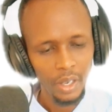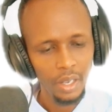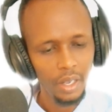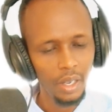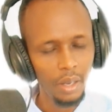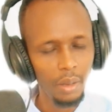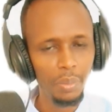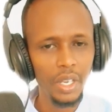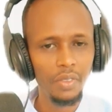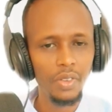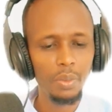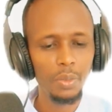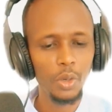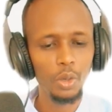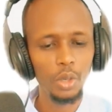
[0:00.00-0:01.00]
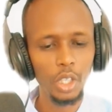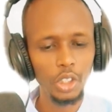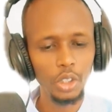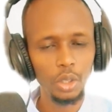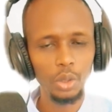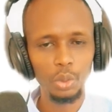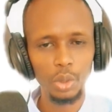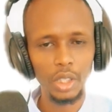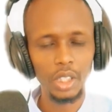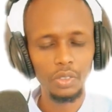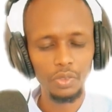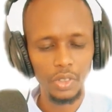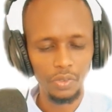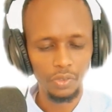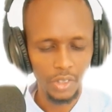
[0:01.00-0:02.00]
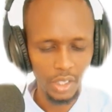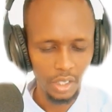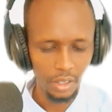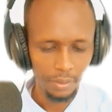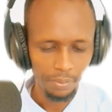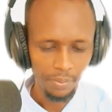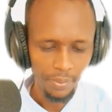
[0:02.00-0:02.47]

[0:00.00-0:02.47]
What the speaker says: PFM regulation 2015.